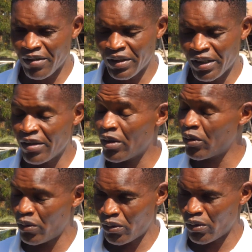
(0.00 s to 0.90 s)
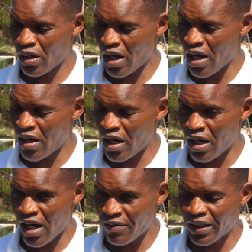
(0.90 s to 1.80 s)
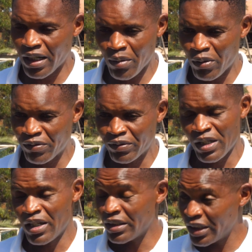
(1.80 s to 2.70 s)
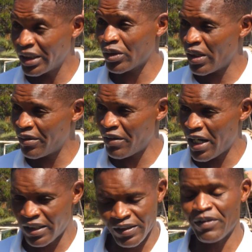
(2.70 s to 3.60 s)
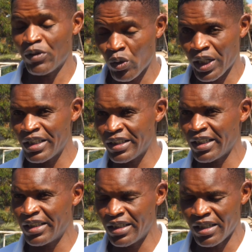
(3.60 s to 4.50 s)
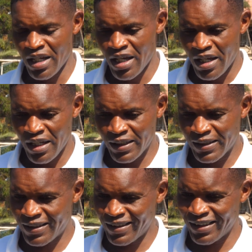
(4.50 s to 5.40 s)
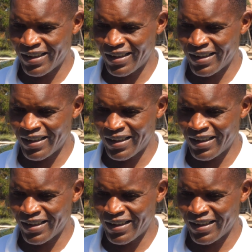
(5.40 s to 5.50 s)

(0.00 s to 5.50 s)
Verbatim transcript: after the Africa Cup of Nations qualifiers have already started? It's